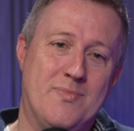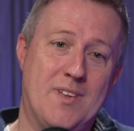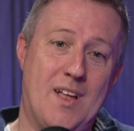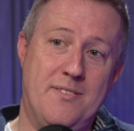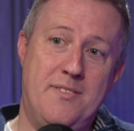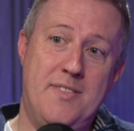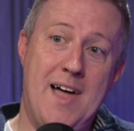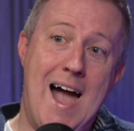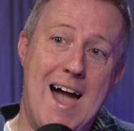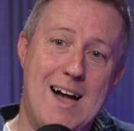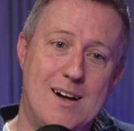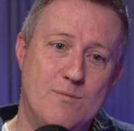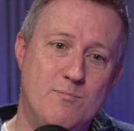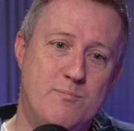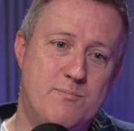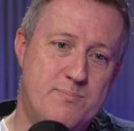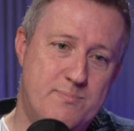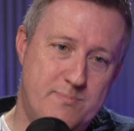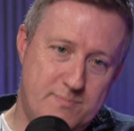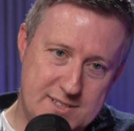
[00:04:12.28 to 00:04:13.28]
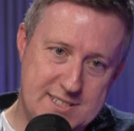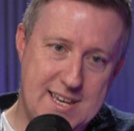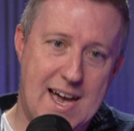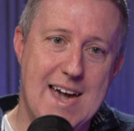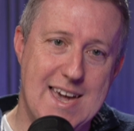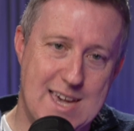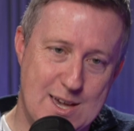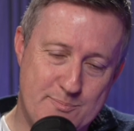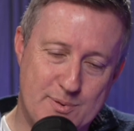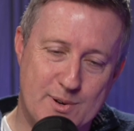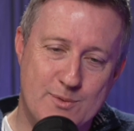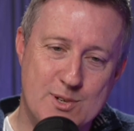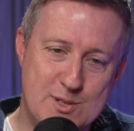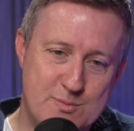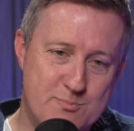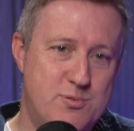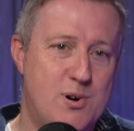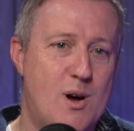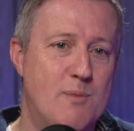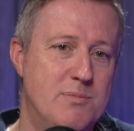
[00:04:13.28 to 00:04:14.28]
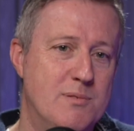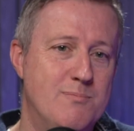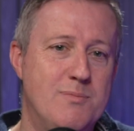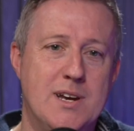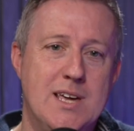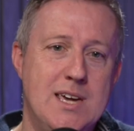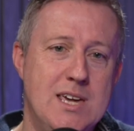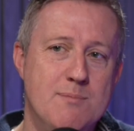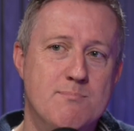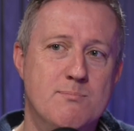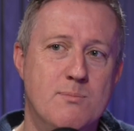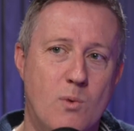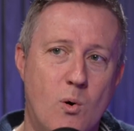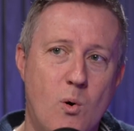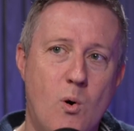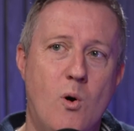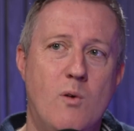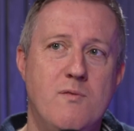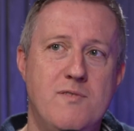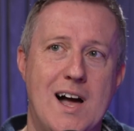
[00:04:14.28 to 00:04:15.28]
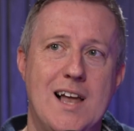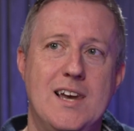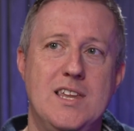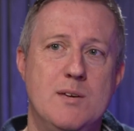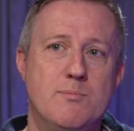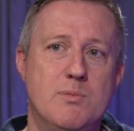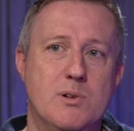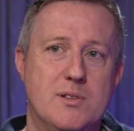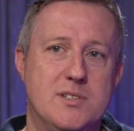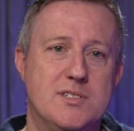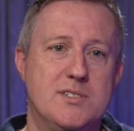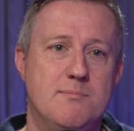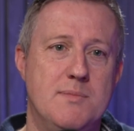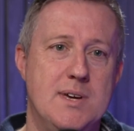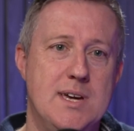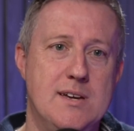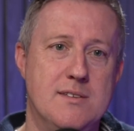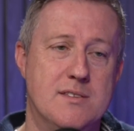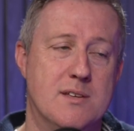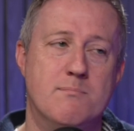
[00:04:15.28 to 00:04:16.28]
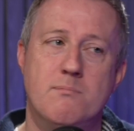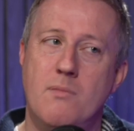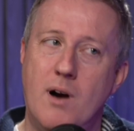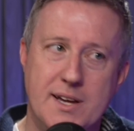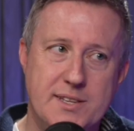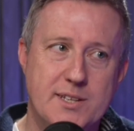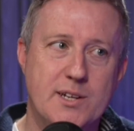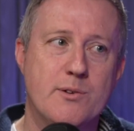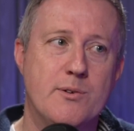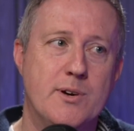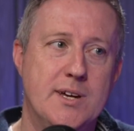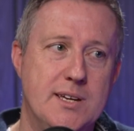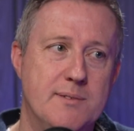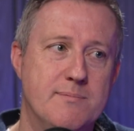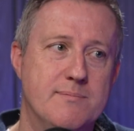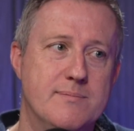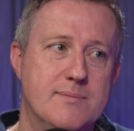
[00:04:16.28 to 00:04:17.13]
That tape was probably more valuable to me than my degree.